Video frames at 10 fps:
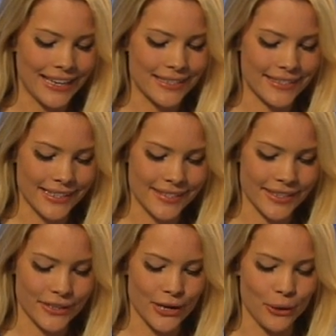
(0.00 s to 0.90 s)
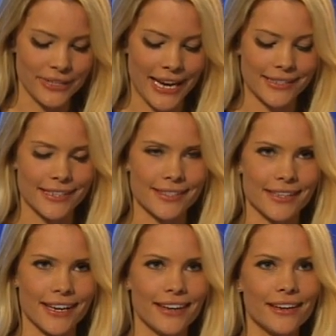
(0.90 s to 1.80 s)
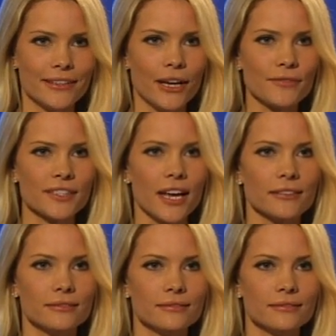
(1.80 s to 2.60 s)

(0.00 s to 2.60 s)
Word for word: 16 and 0 in the ACC. Enough said."